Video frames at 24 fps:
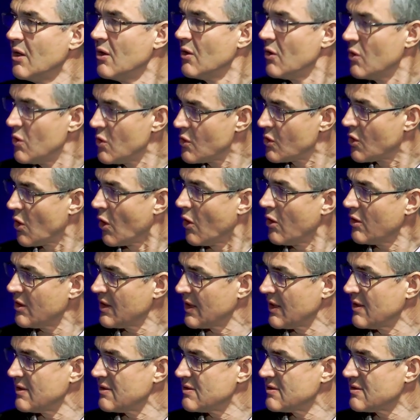who God
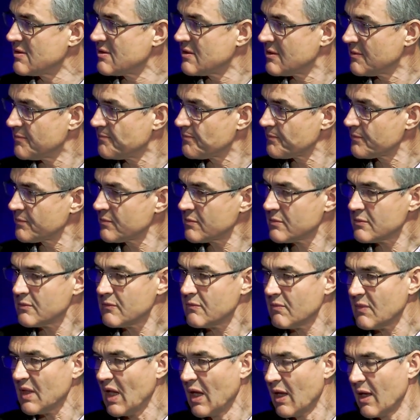is.
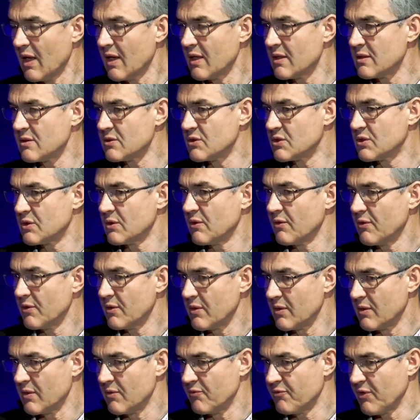And
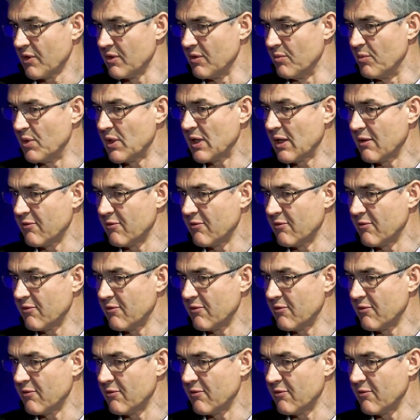from the book